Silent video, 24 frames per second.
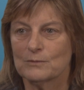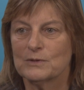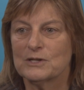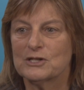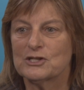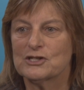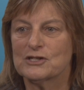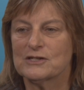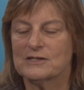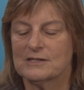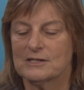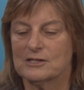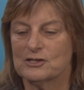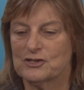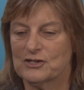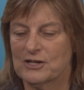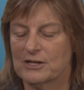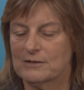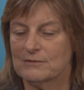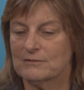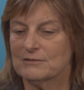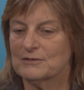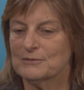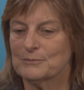which is the
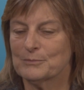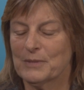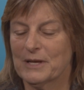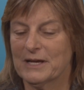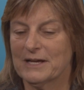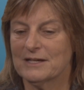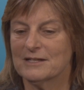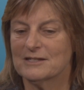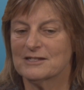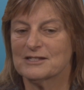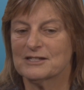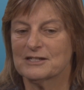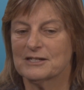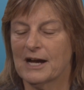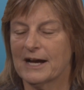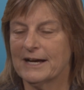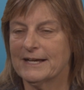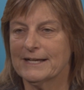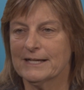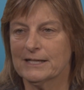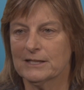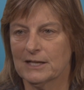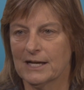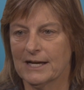general plan's
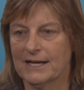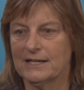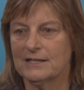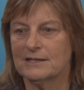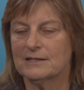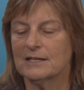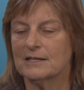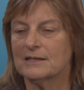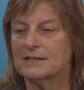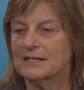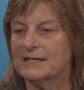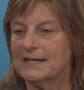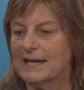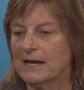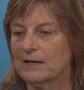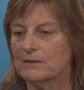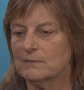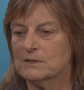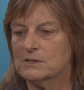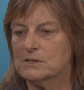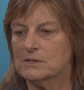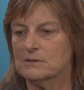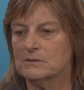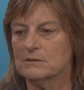guiding light that the
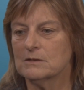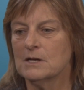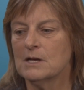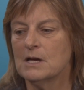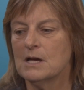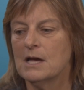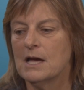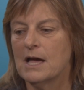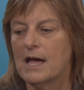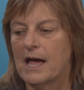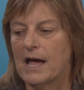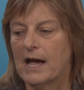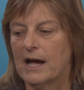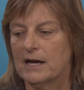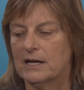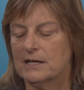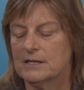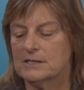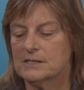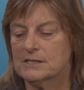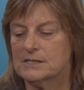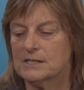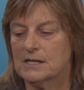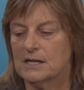council
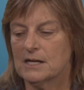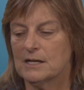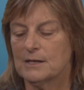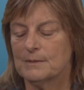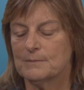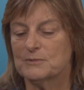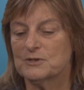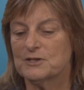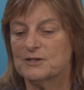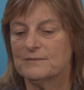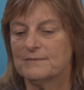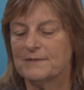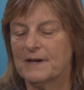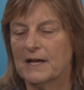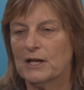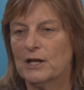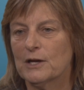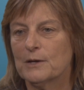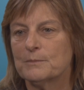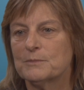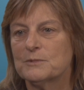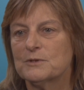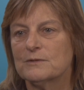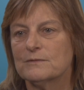has
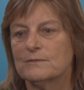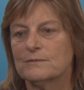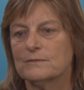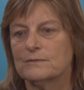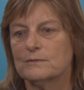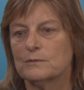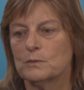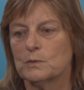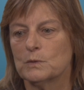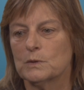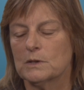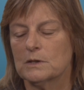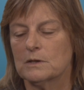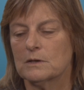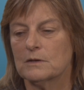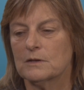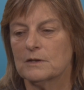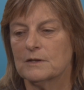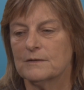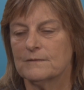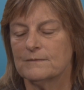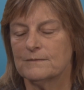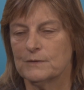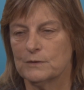developed for
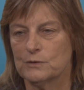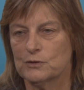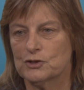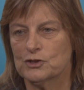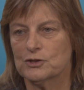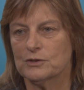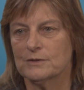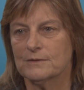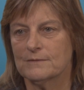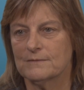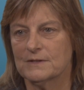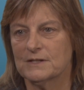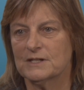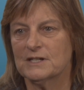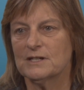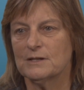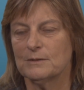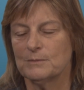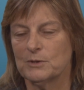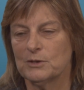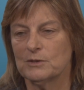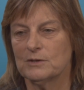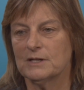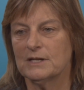the future of the
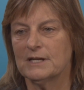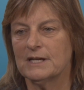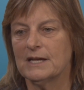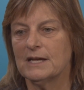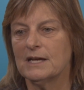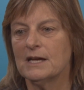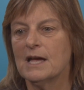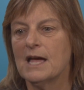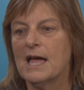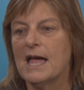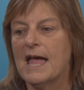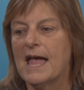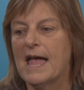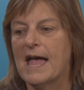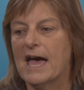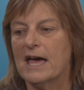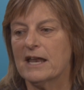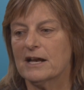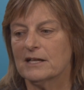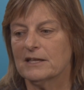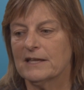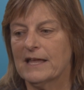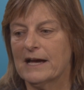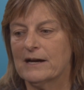community,
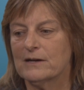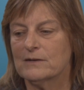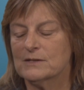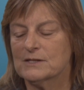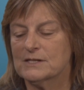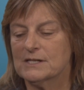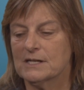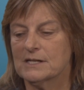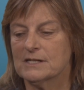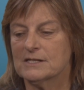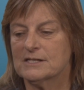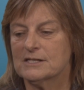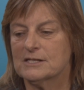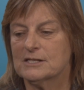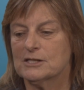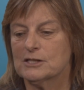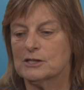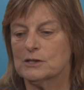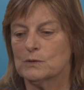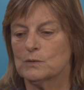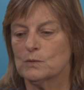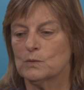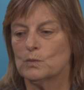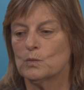and allows us
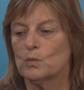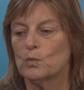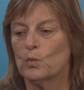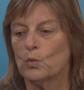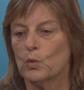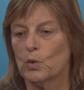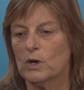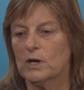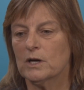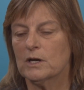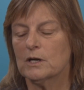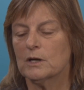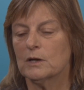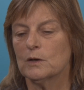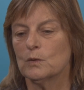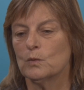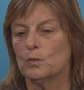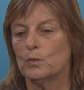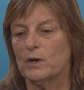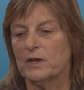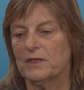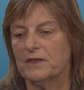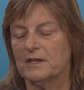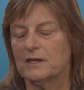to work
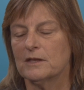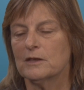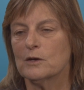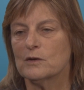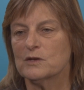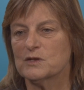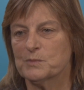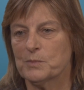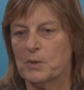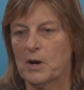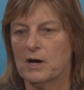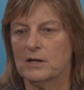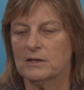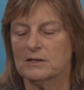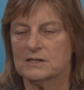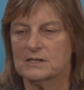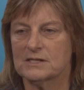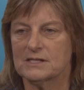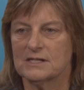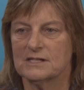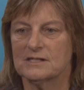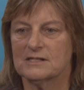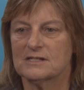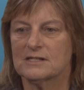within those
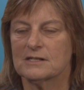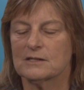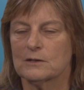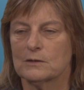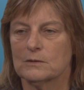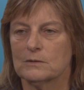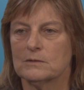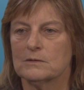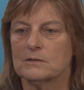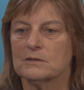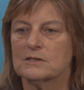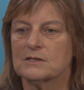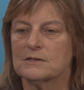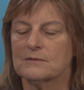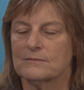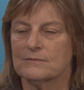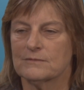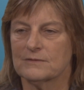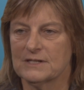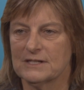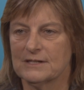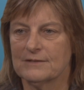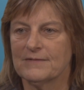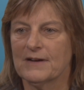policies and goals of
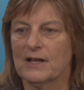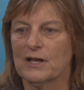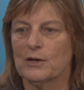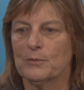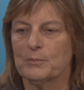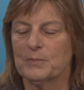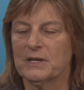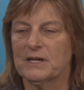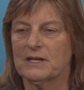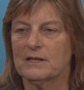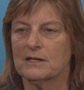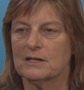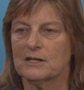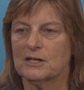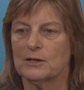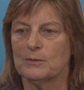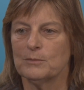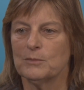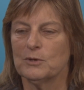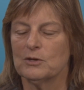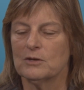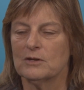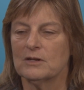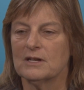redeveloping the
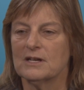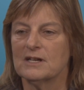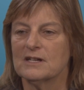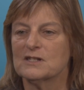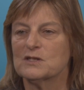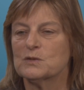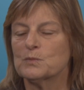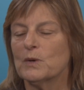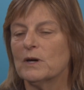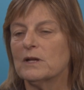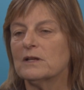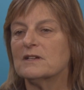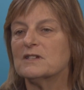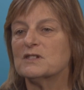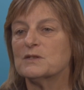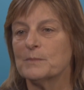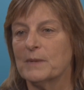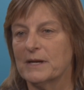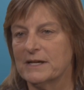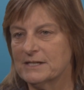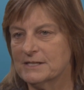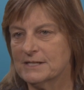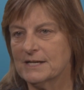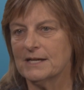community as well as
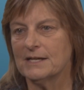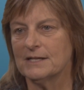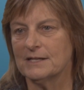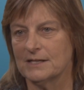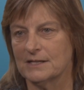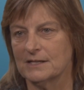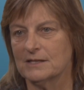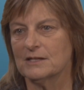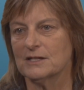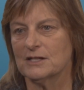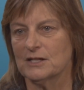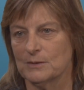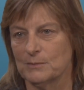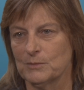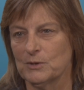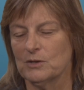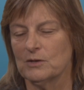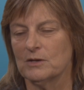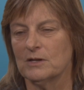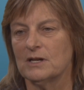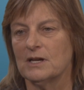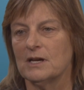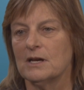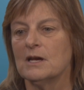maintaining the
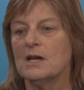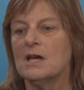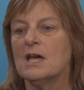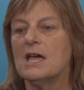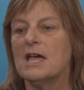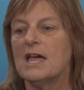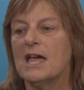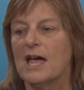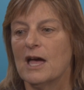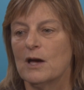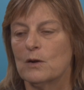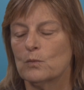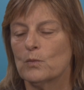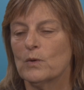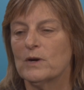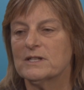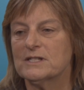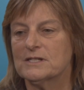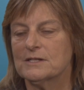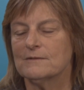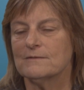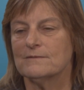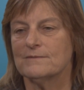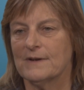community and
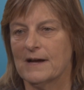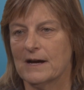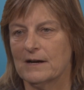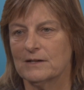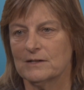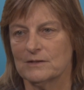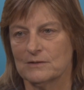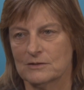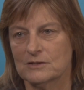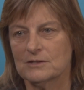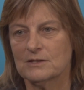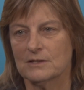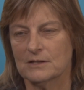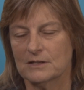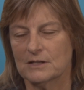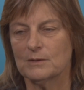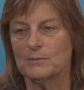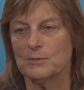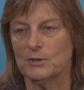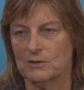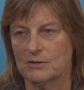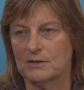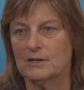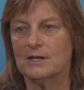what's of value to the
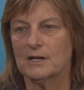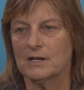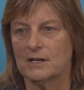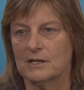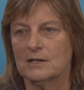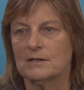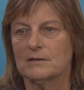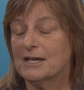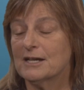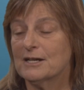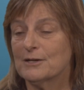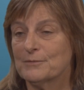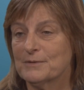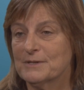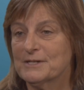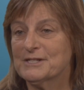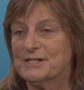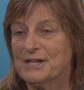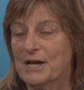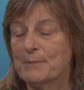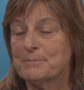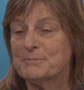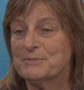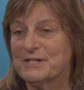community. It
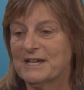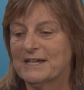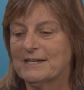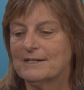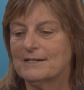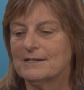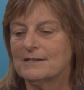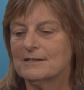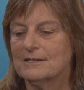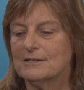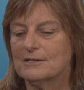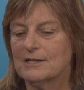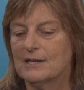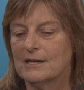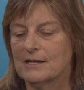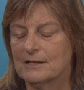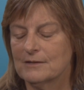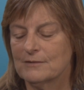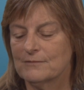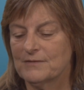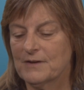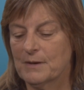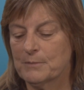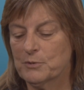was updated
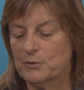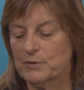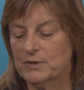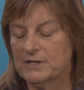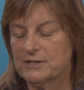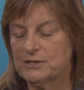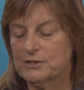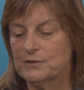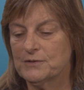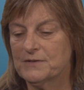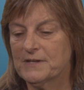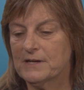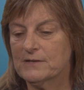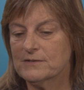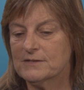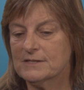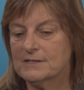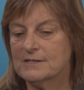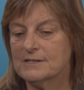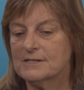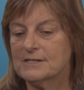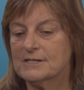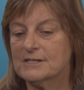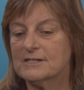in February
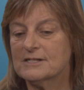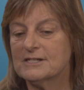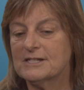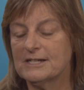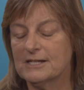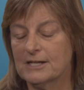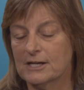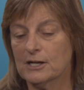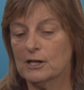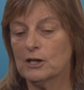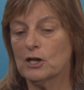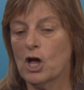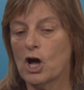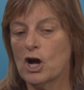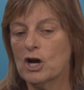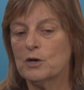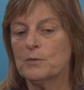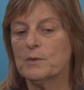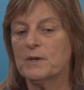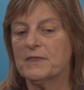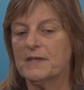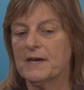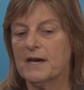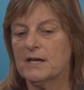2016, and
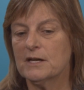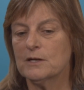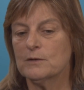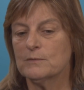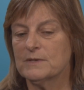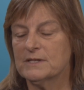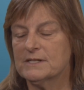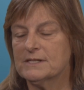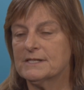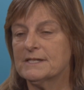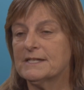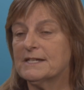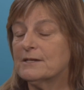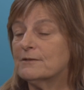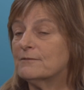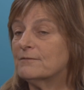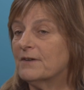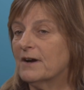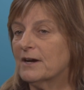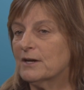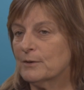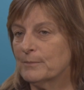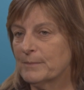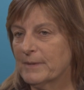along with that, it was the
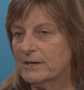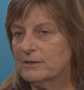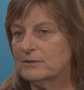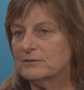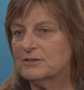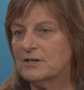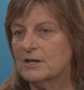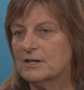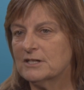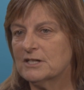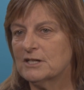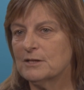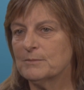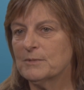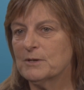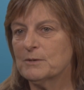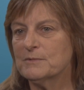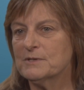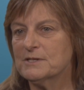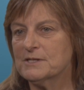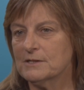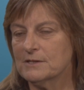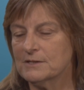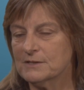environmental
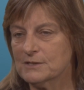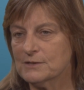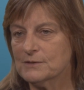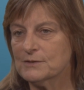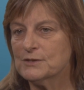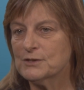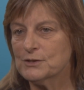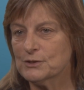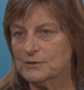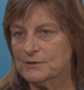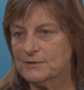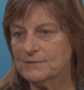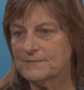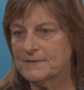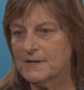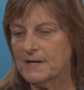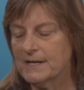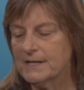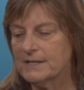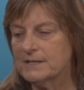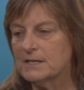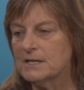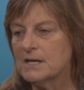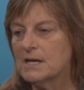document was also
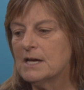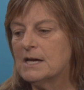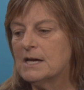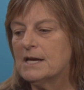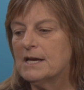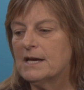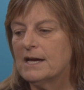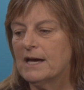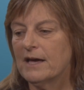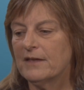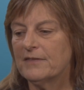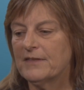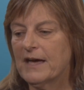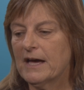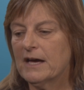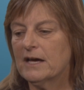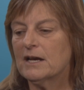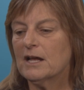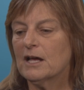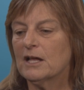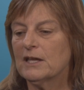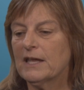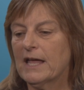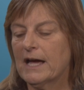certified, and
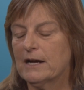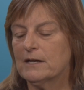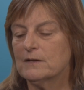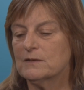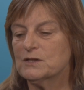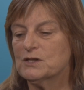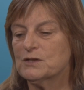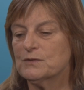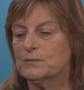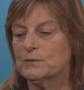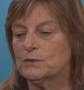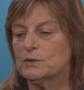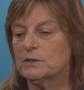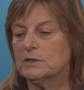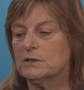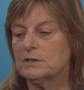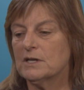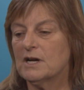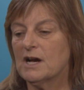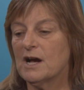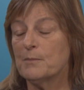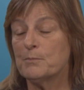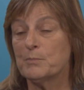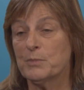that allows
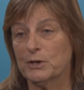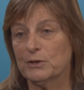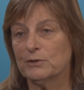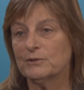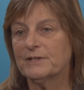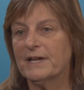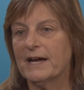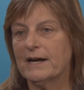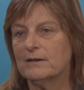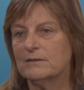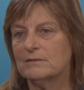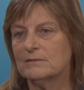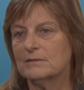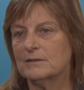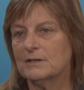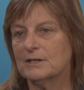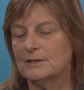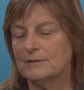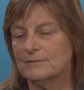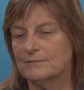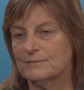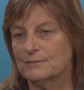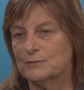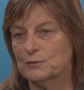for a build-out
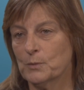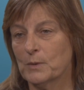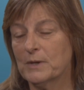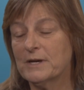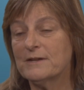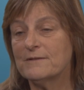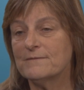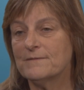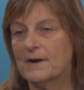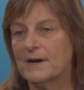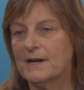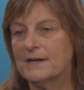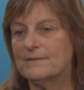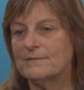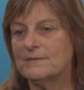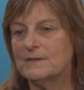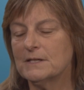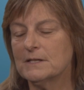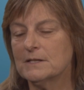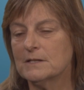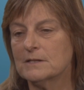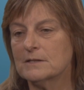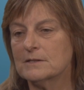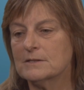of 25
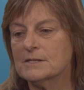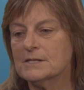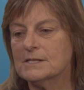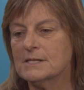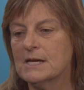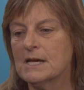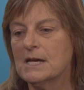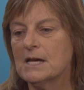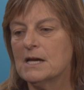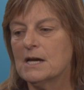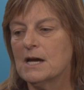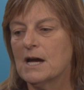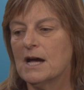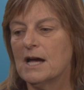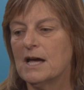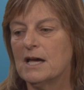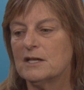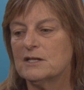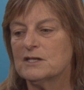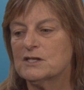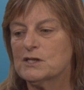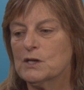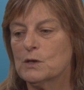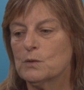years.
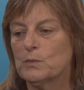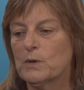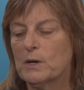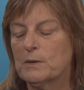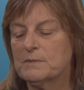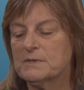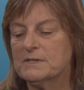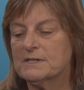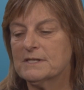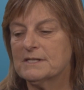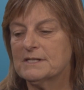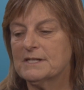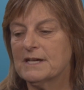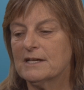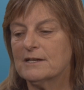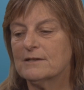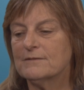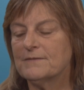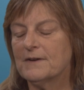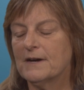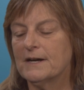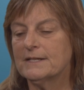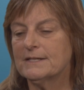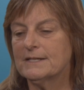And so what was
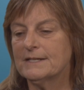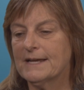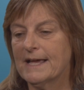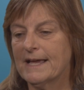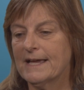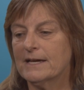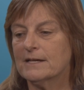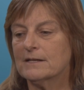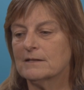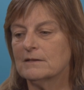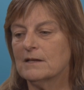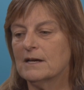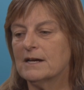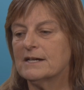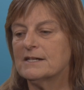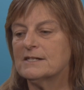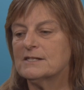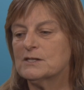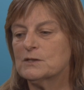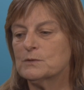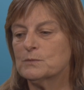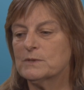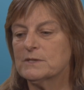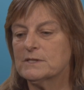identified and
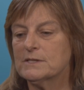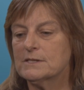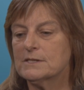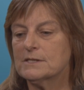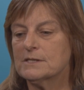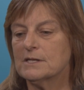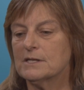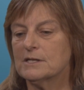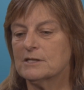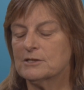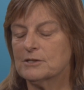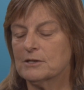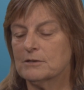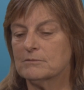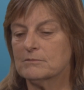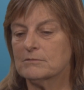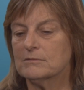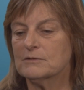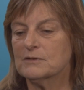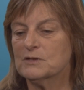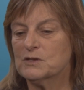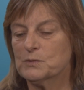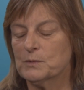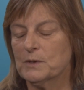analyzed was a
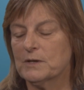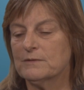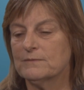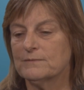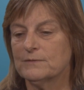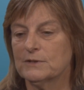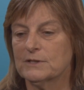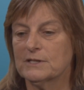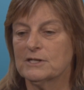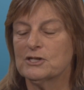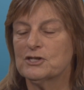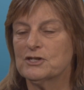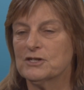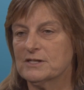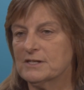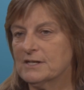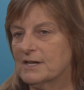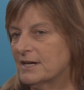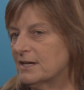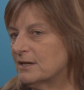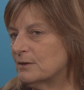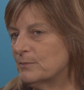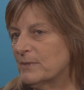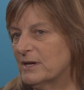total square footage, as
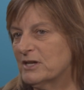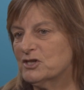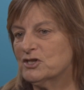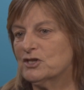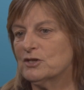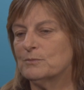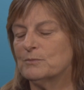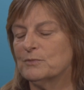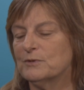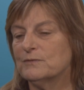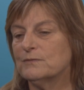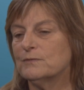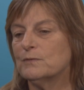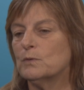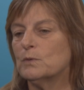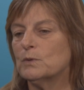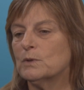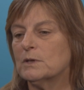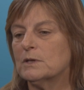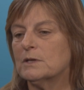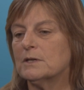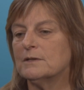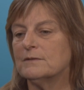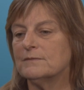I had mentioned
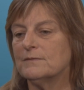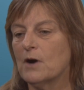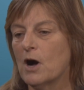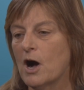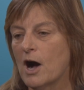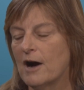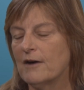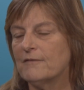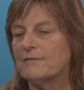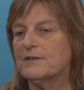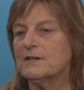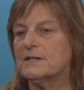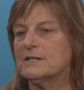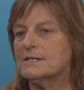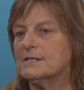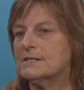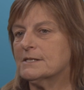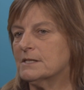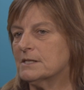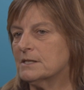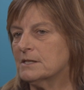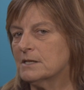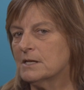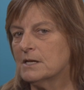before, of
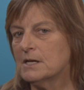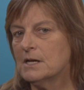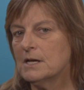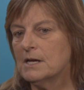office and